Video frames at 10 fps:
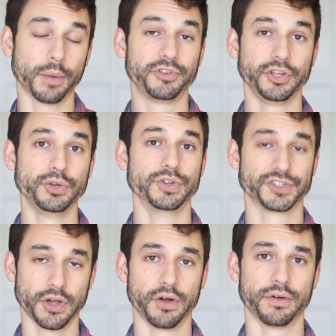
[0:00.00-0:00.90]
are up to you to
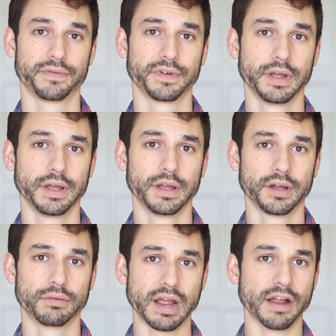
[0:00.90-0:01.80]
solve,
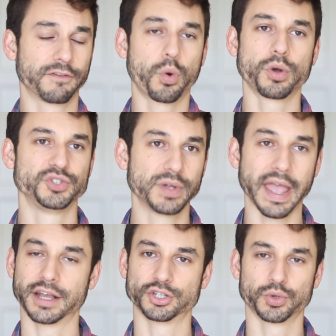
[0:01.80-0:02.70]
right? Of course, you
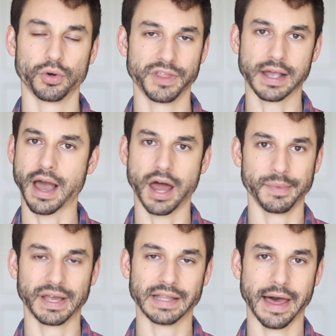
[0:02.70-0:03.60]
can't control the
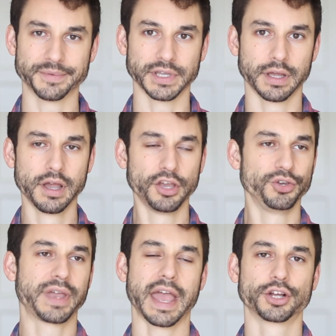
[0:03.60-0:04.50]
economy collapsing.
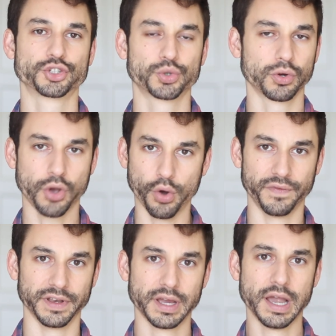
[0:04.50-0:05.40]
You can't control
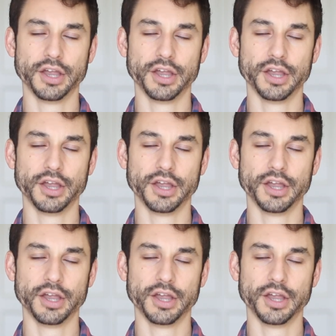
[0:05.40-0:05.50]
COVID.